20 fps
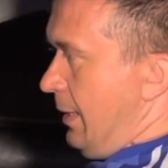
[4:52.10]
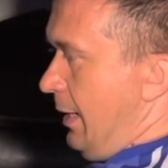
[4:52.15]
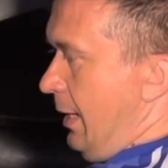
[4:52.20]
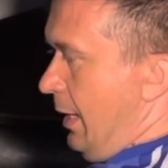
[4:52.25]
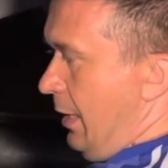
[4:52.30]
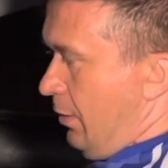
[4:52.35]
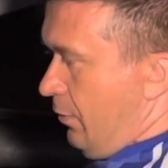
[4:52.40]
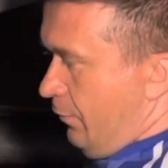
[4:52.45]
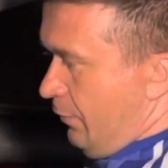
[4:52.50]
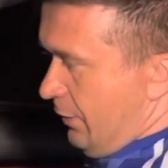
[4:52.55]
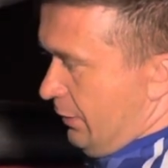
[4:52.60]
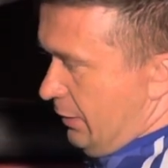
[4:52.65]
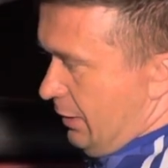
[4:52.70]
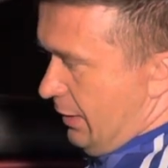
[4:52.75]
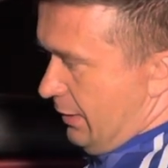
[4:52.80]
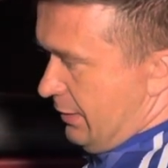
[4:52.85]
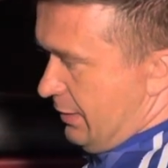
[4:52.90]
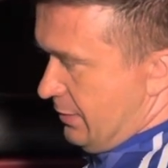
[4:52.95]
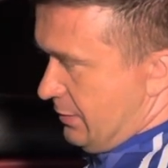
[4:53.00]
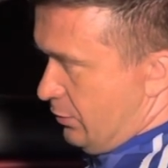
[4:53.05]
I don't really,
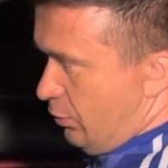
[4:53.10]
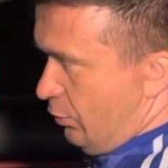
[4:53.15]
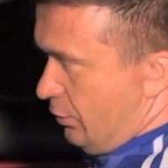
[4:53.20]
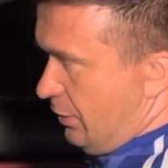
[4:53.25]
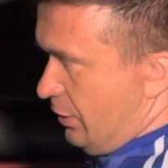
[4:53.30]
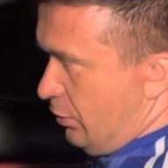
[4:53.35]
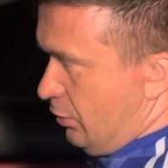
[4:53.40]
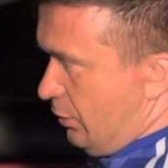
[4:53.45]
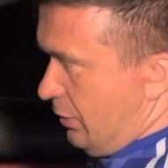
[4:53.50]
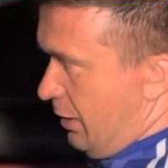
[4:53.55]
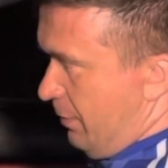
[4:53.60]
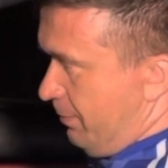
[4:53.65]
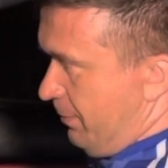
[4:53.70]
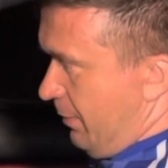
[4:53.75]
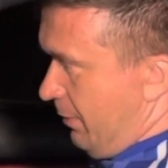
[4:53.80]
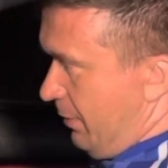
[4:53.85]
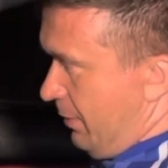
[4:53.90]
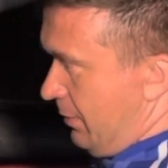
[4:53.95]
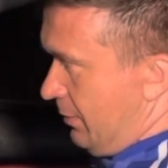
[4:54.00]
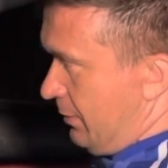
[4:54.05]
I guess, don't need to keep
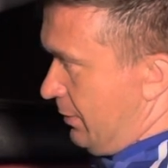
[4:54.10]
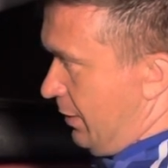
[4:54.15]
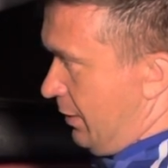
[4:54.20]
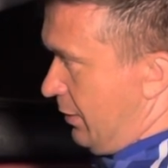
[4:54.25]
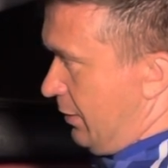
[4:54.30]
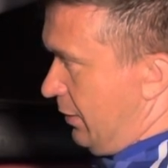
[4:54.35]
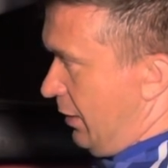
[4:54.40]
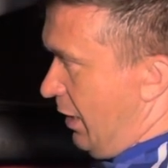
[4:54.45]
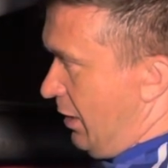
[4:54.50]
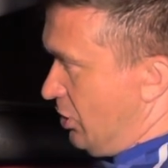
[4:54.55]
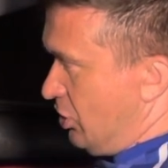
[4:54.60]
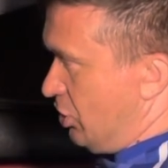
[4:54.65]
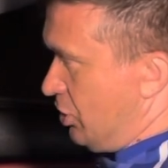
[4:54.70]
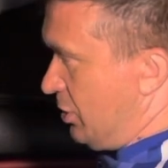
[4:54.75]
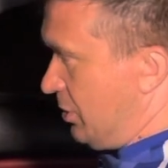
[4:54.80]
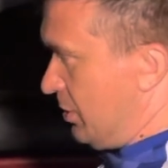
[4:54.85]
the clutch